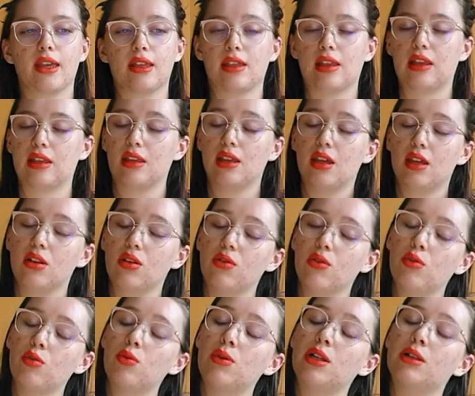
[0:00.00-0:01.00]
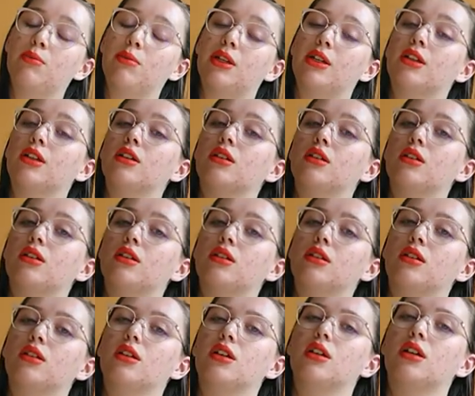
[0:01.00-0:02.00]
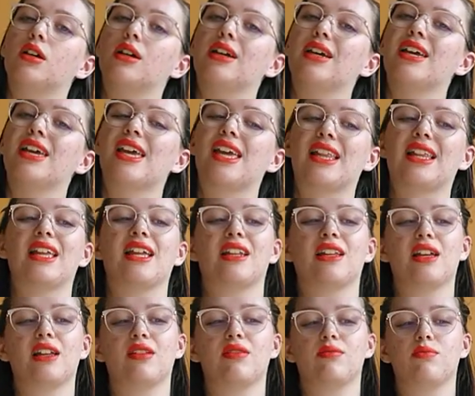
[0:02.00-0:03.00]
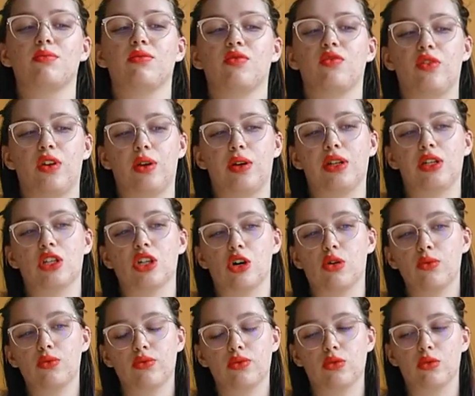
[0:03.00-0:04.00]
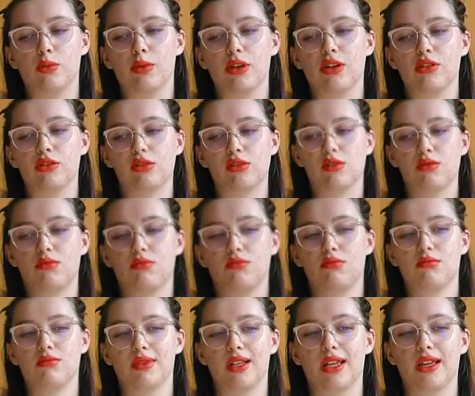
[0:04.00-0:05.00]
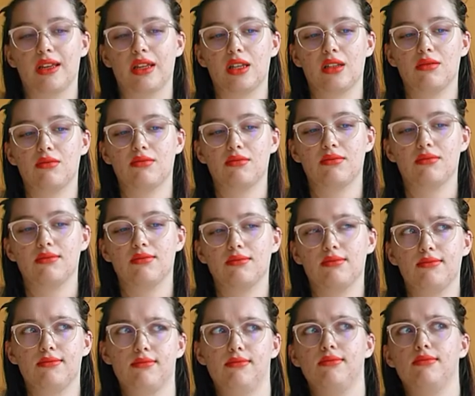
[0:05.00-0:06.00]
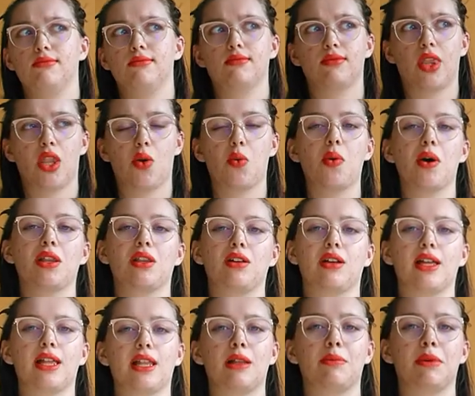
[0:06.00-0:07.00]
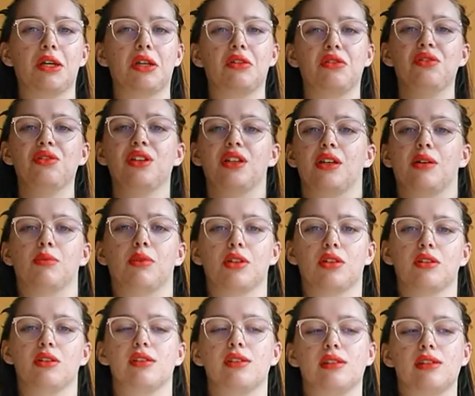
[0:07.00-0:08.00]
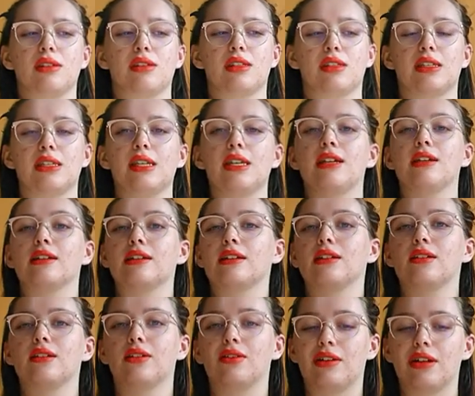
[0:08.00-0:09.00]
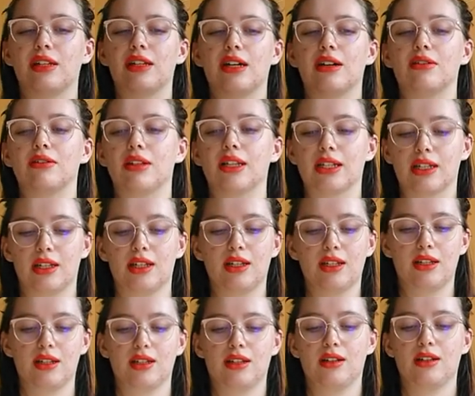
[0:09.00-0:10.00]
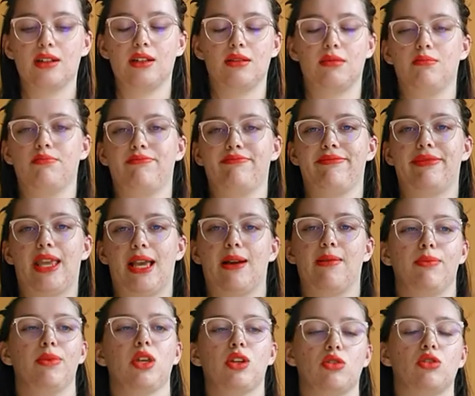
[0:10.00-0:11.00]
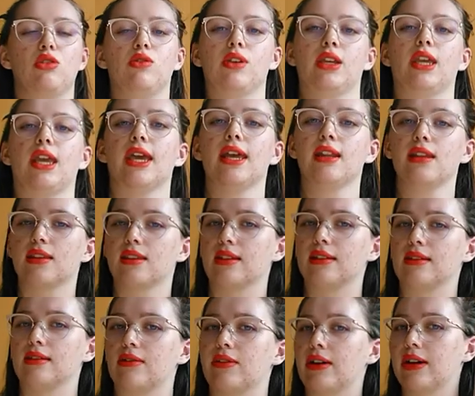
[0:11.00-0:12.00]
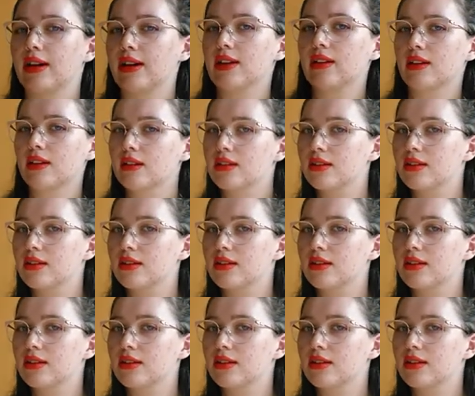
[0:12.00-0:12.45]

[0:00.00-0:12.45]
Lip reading: It can get overwhelming, it can get very doubtful because like, what the hell am I doing? I'm not seeing right now, like I'm not doing anything, right?